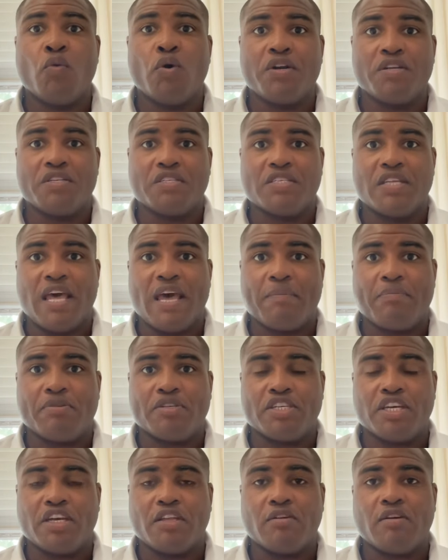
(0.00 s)
what is
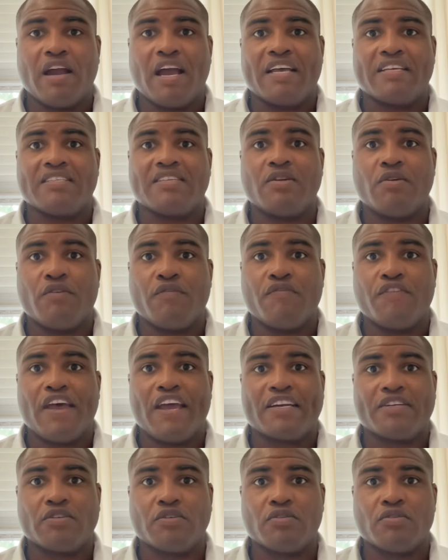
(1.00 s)
that particular asset or
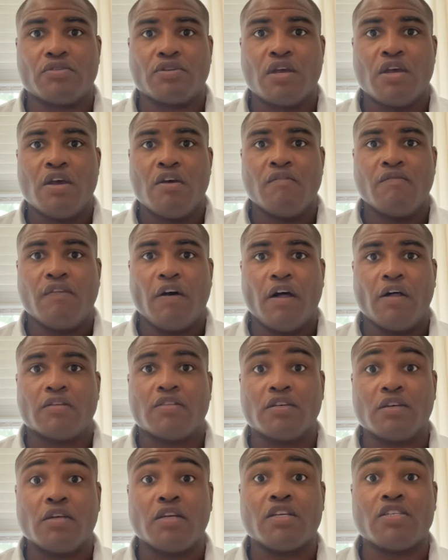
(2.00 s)
factors
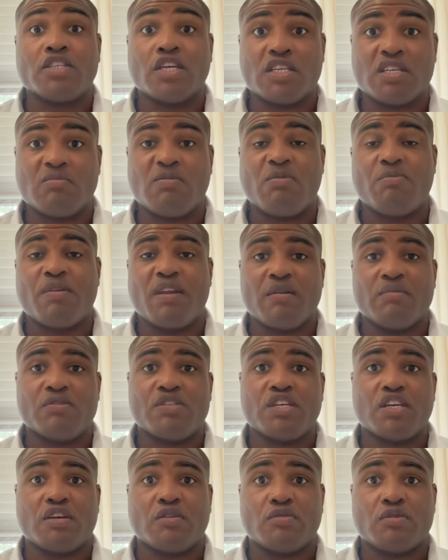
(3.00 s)
volatility adjusted
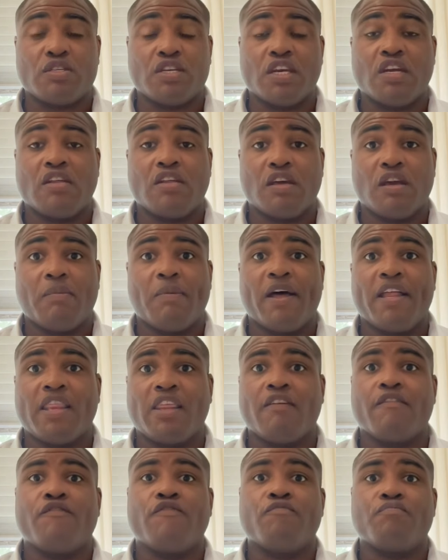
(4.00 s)
momentum signaling
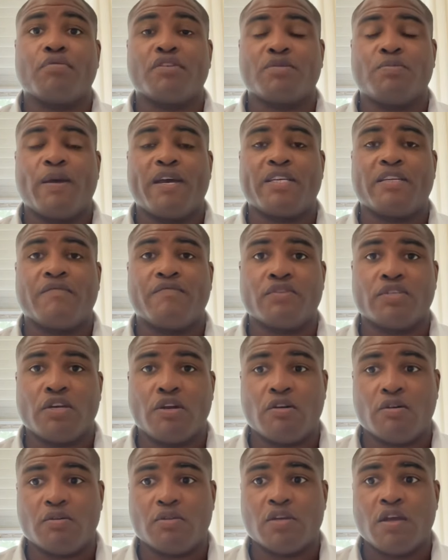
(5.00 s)
about the prospective
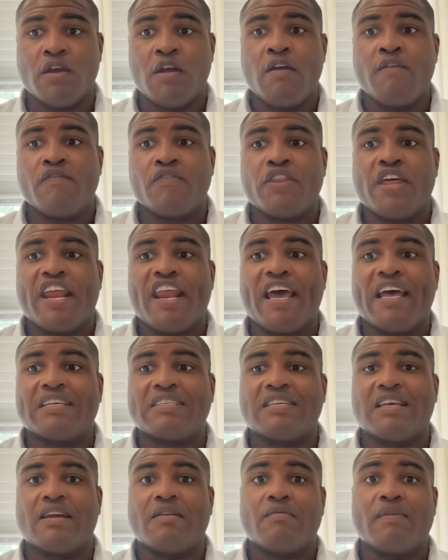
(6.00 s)
returns for that
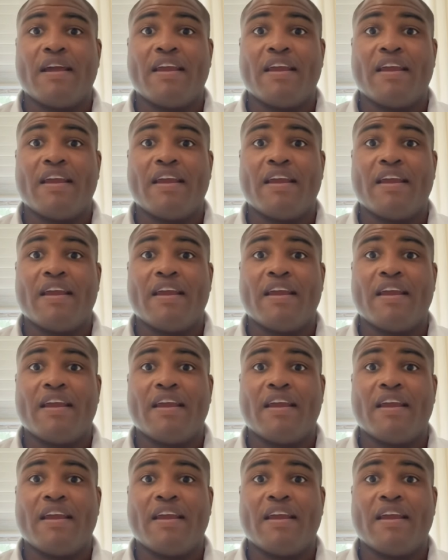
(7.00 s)
asset?